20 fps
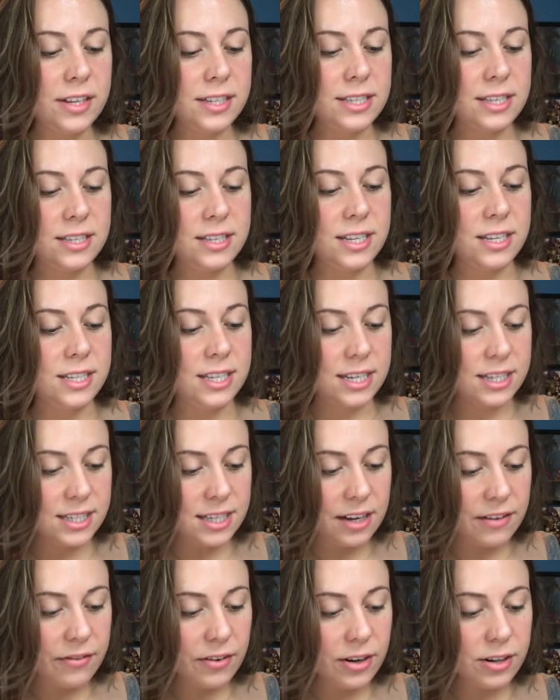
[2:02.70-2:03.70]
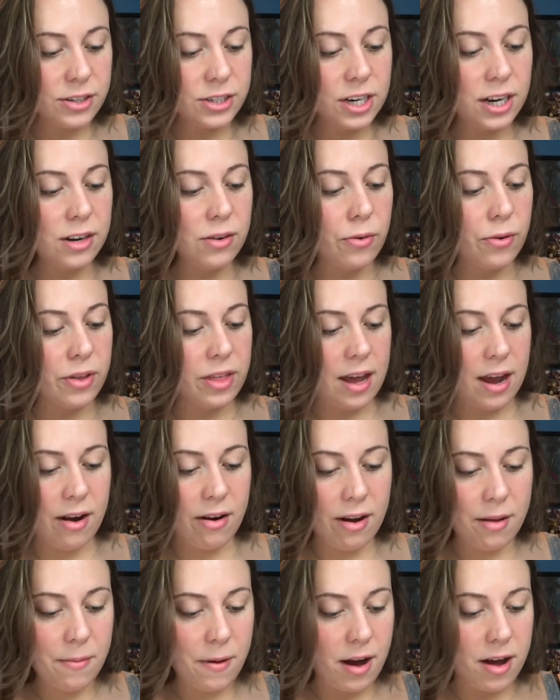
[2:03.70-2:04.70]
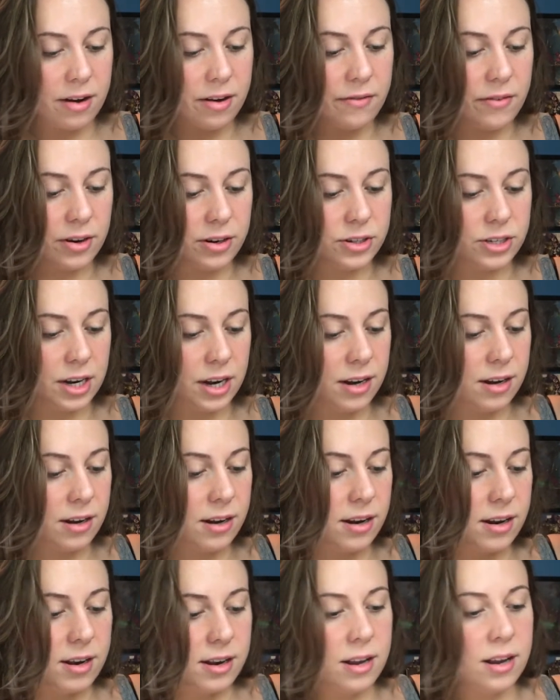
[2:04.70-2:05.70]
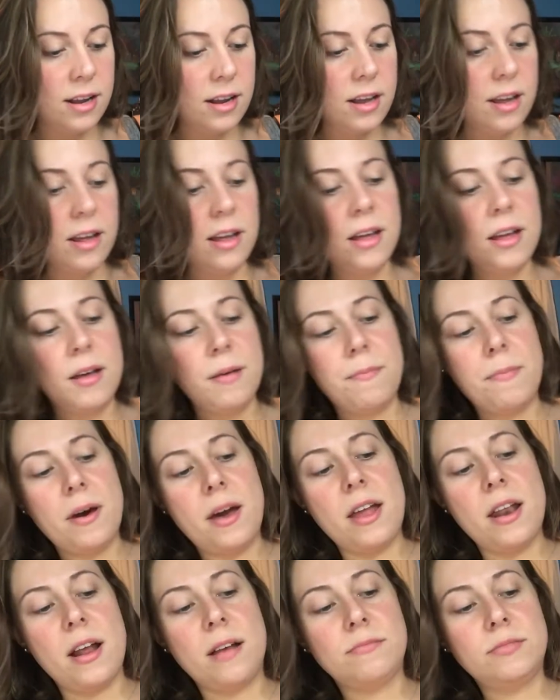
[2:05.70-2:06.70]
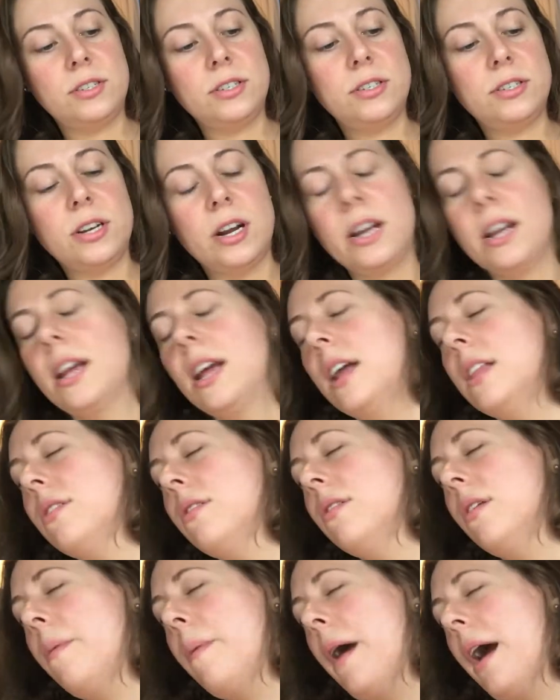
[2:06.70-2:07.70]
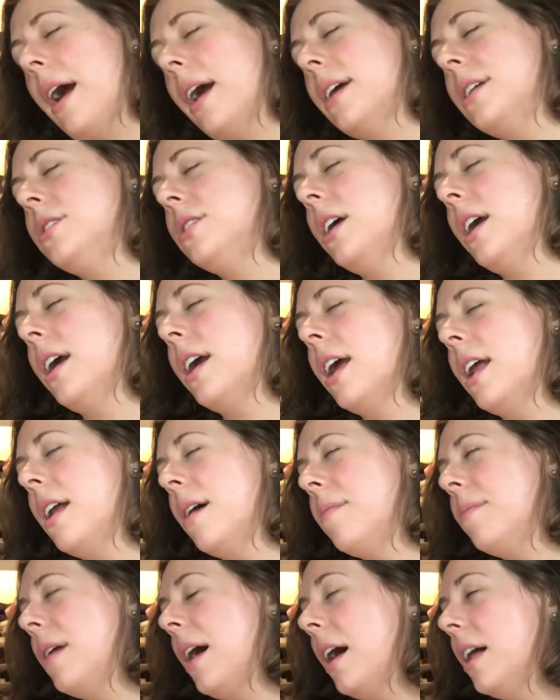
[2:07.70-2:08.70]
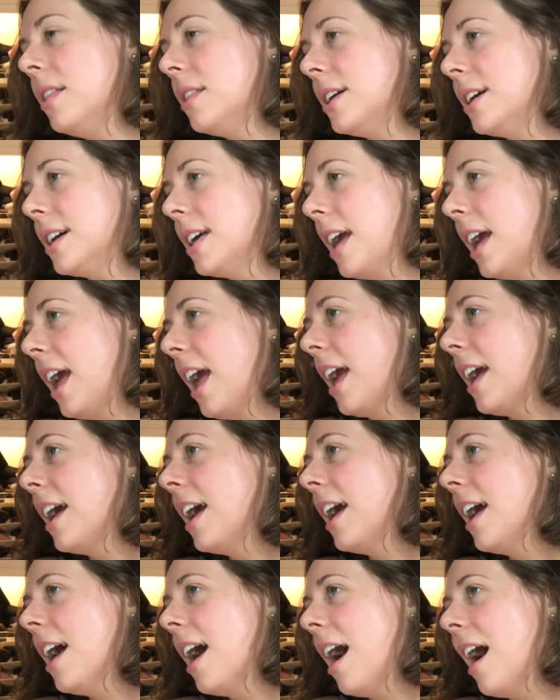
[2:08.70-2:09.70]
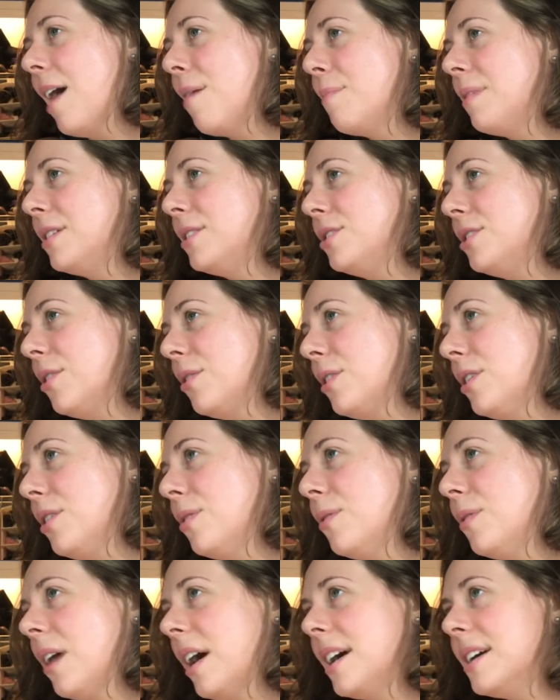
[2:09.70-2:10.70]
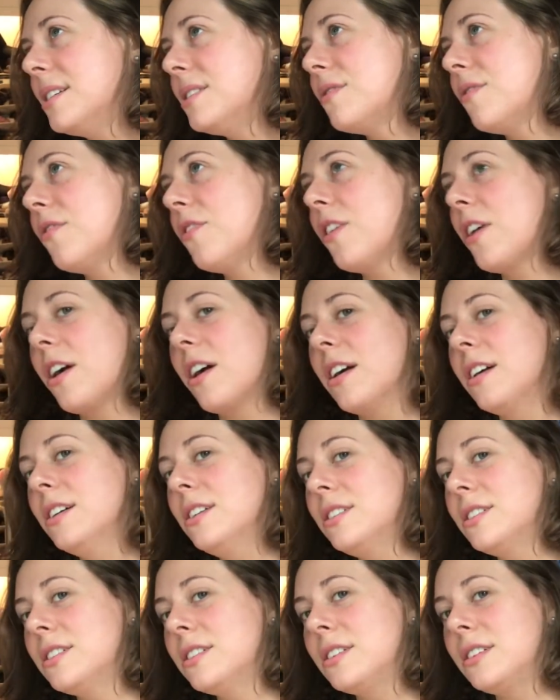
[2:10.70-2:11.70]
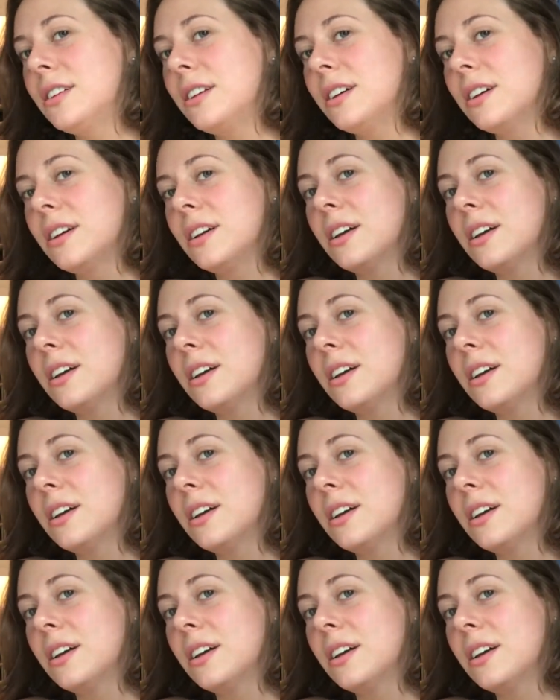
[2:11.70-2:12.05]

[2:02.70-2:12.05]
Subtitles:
this is the Disney version or the Harry Potter version. But I'm just trying to get through the packaging, and I'm not looking. I'm gonna show you guys first.